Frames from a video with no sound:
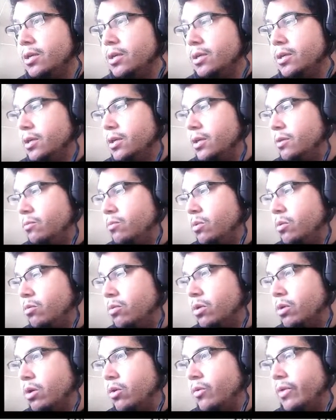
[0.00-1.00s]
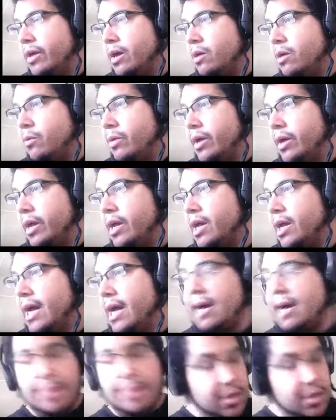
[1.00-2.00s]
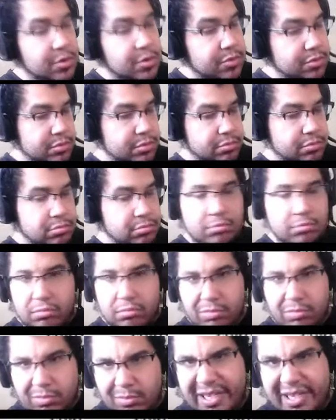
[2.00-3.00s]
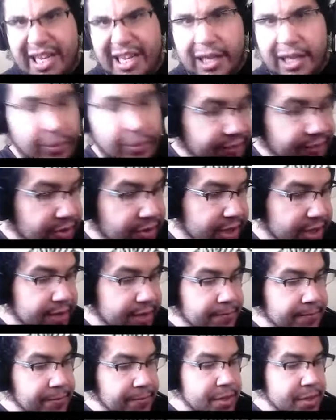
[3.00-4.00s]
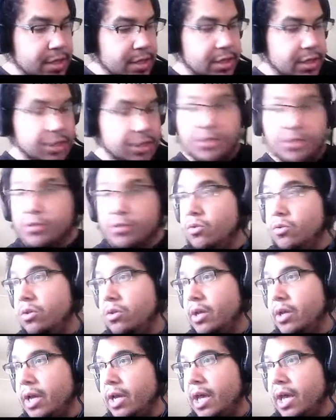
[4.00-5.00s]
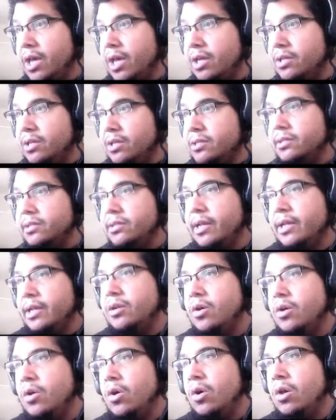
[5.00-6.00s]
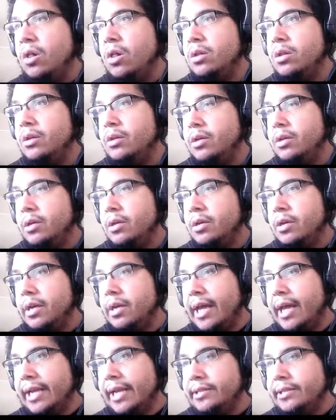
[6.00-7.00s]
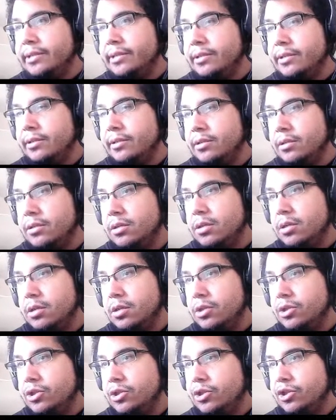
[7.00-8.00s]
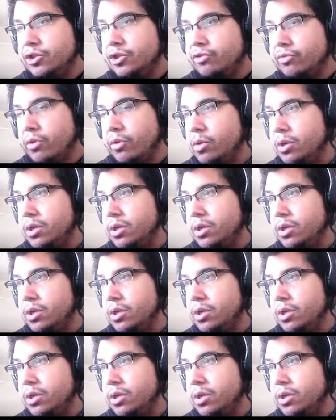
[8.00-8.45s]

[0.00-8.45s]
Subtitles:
It won't go that way. How about we get a little funky? Control A to select all, edit, stroke